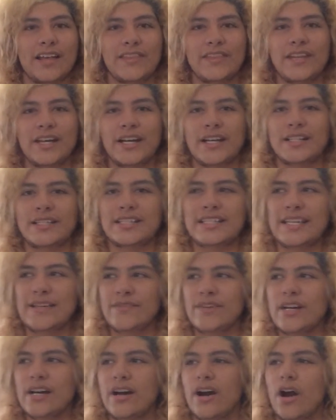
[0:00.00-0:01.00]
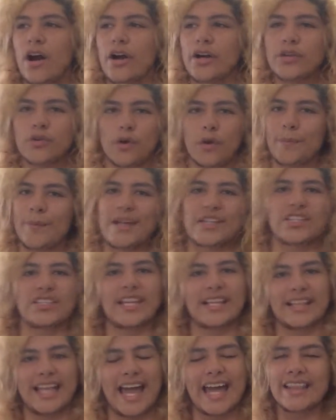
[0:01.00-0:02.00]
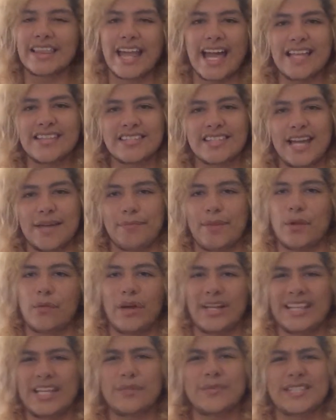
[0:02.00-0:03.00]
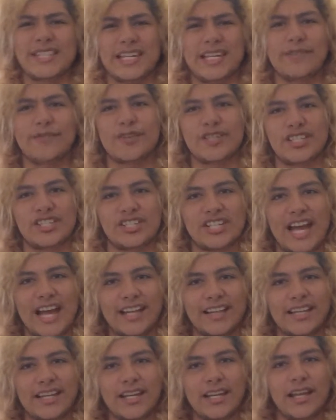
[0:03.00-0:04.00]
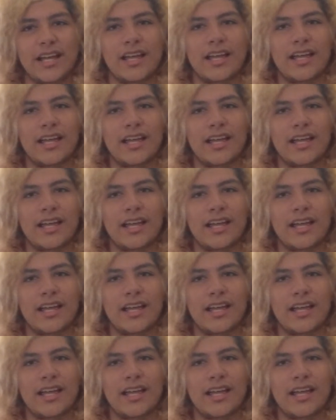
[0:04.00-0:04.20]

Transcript: the Diva hardcore matches like they had last time? Like, I think it was Lita versus Jacqueline.